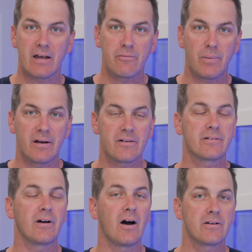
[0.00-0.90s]
kind of
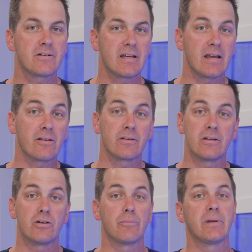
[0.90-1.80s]
monitor on your tank so
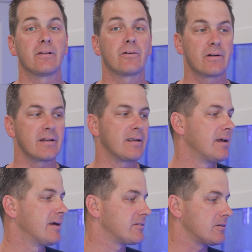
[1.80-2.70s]
that you can be alerted
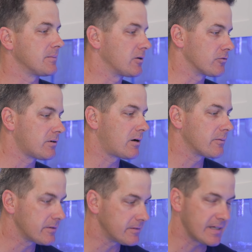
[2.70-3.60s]
if something goes wrong
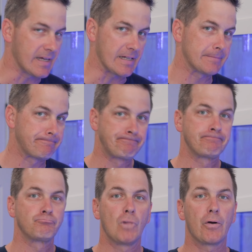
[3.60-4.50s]
with your tank.
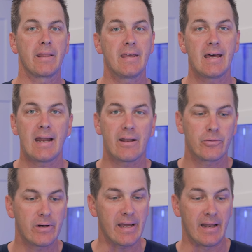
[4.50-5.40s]
Okay, that out of
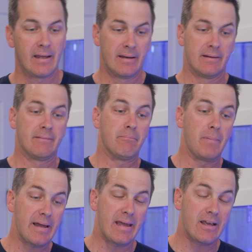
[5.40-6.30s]
the way.
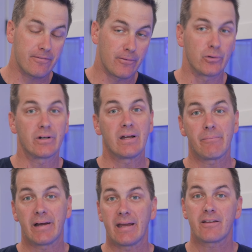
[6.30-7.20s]
My X4
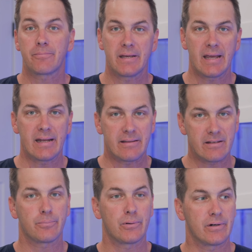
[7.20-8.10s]
and my XP8 at
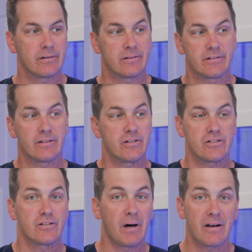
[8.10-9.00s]
this point are really
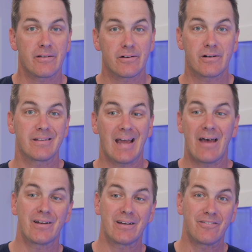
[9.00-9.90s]
just a monitor because I
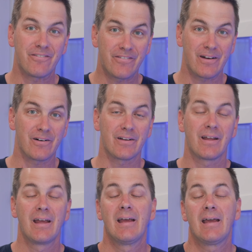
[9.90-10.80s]
haven't configured
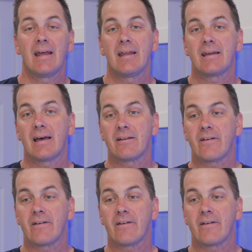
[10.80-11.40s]
any kind